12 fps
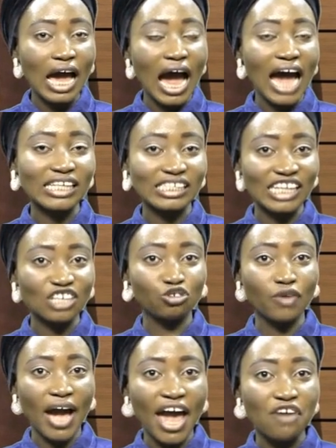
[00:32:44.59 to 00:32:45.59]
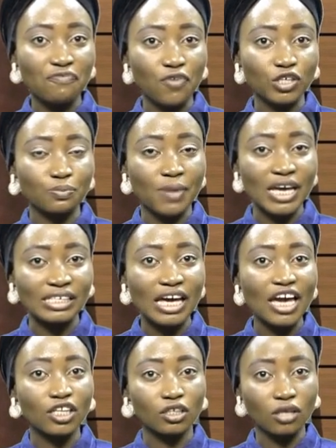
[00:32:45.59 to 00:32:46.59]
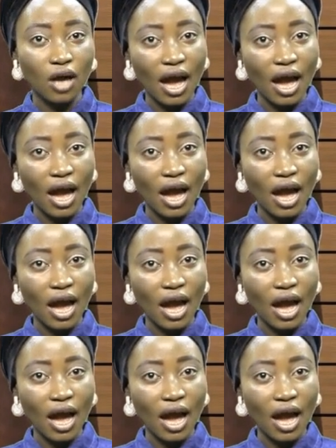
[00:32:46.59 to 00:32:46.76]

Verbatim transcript: at Nigeria Air Force Base in